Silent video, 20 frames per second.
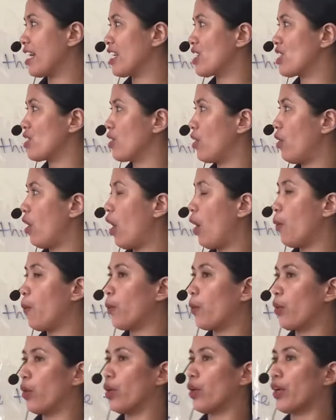So
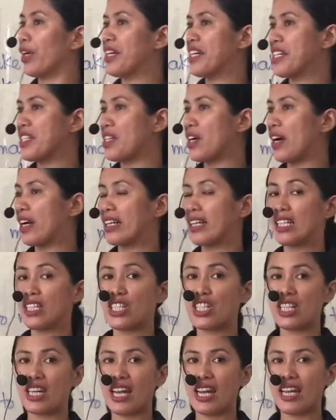our learning target
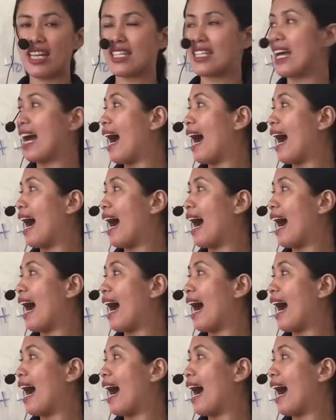today is